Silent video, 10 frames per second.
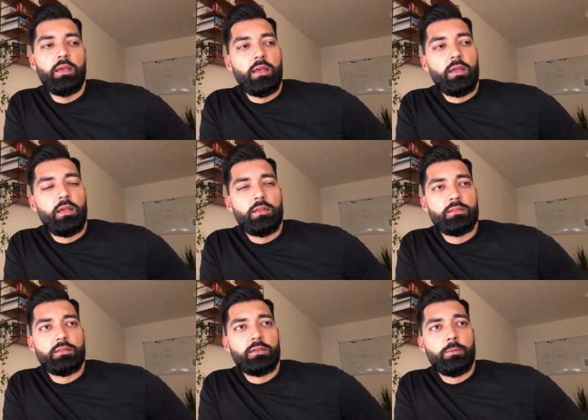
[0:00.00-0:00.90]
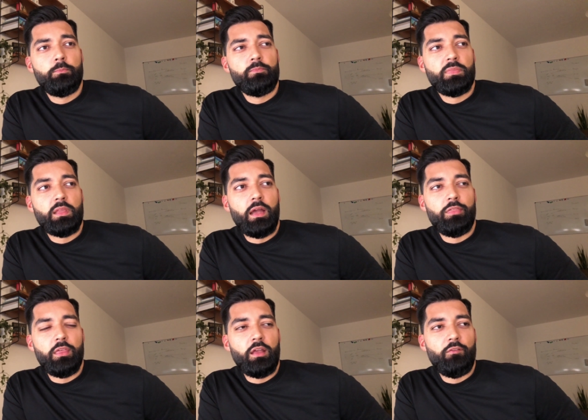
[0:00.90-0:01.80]
and um, i
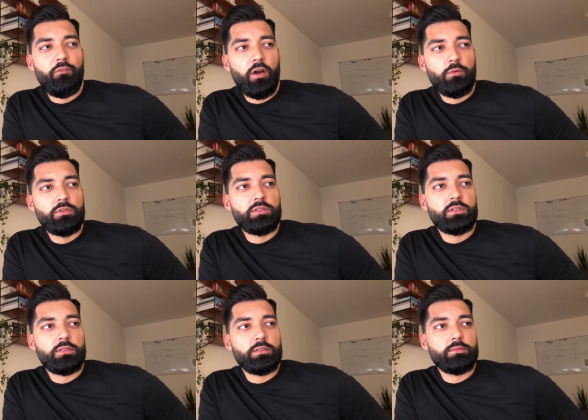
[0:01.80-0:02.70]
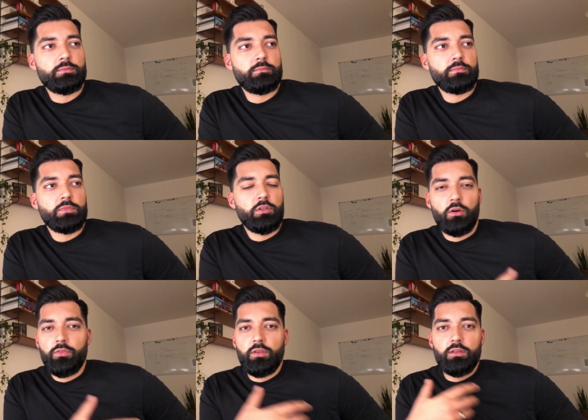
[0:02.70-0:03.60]
think i found you
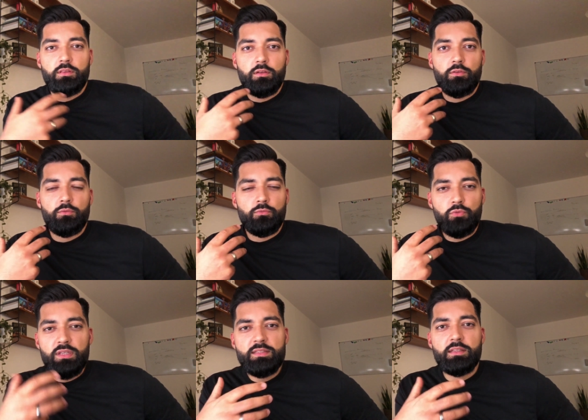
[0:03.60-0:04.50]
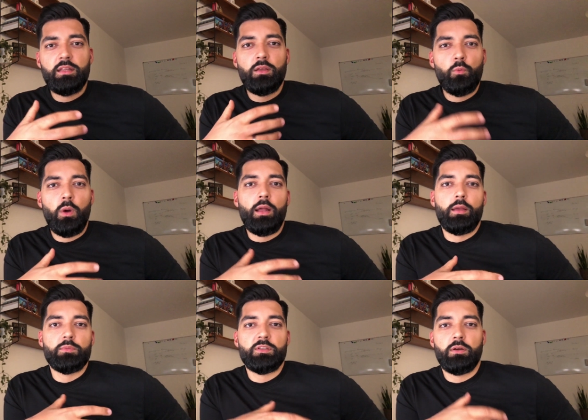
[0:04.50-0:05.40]
know the the reasoning why
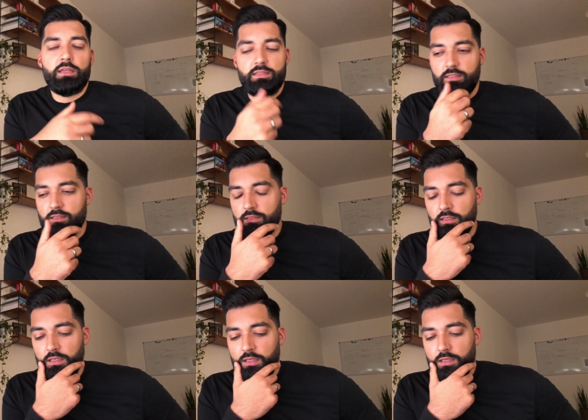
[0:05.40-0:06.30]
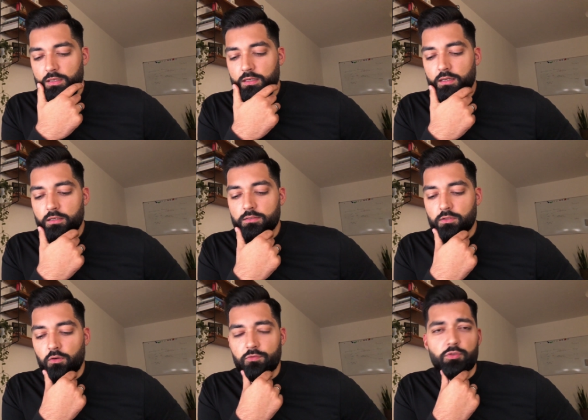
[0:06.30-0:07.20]
i'm so hesitant uh,
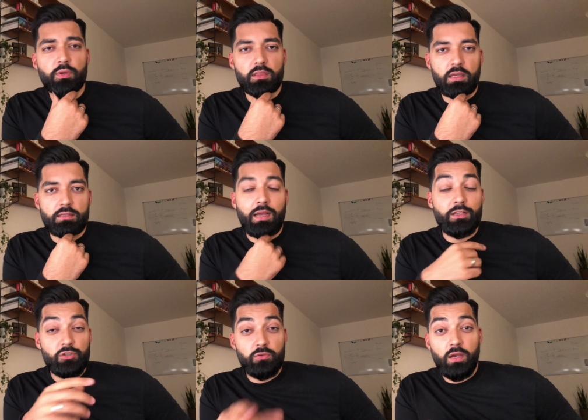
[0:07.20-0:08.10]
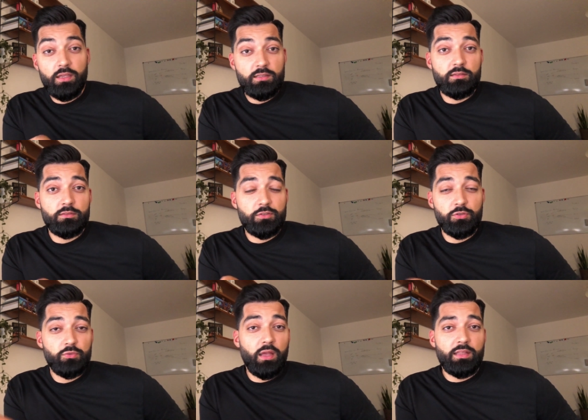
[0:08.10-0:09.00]
of doing that i tried to
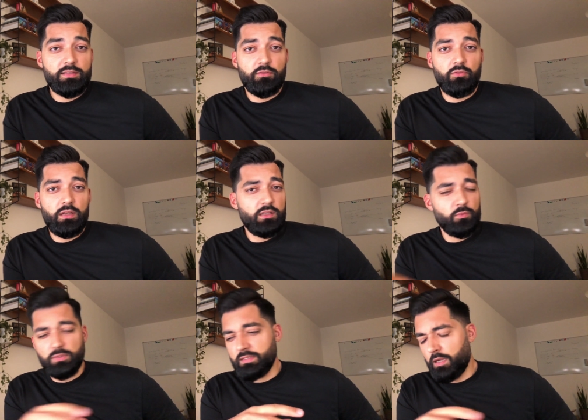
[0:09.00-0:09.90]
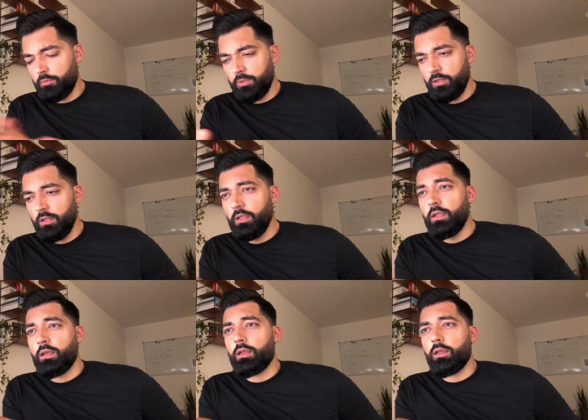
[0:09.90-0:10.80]
do ads on reddit it was terrible
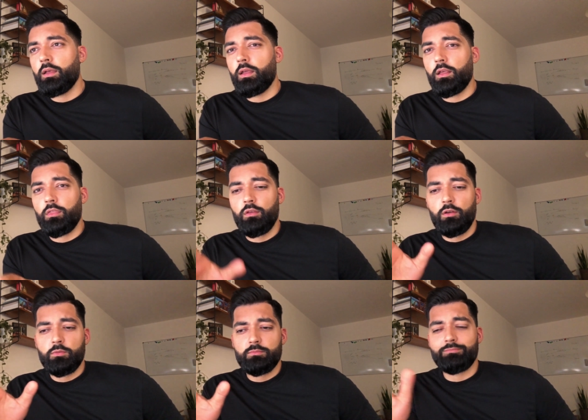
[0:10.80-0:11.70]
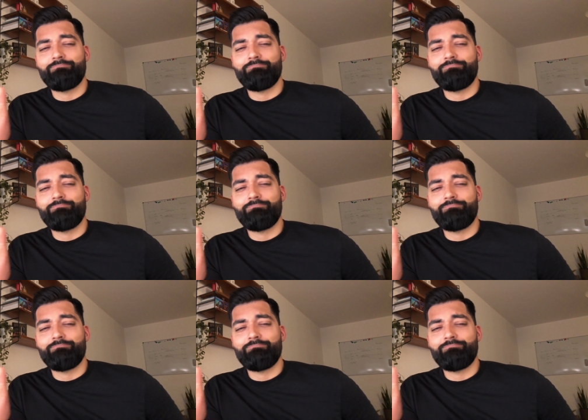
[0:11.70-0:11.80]
uh, and i thought